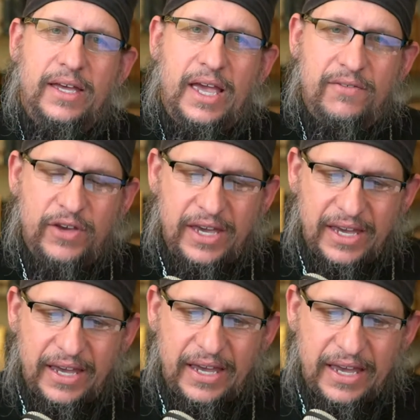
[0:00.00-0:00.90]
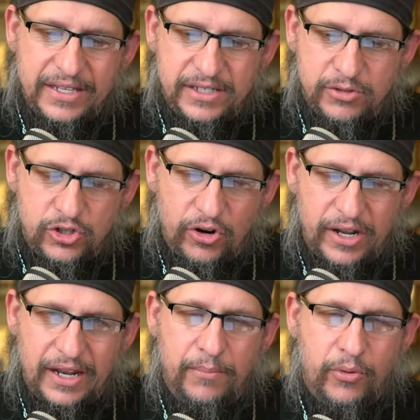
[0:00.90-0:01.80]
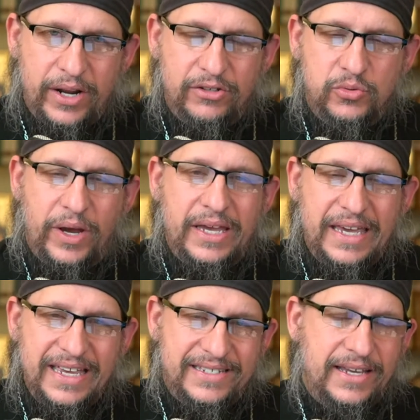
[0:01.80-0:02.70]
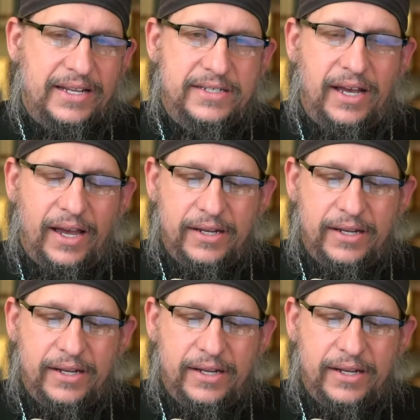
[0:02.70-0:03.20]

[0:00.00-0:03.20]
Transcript: if he is obscured in a perennialist way, he is set aside.